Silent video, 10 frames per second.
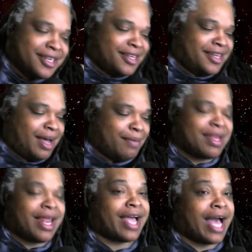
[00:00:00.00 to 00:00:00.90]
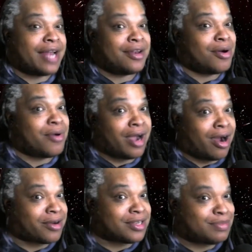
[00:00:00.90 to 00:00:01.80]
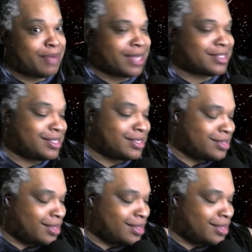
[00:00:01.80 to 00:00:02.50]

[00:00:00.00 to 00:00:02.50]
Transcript: I mean, like, I know it harkens back to.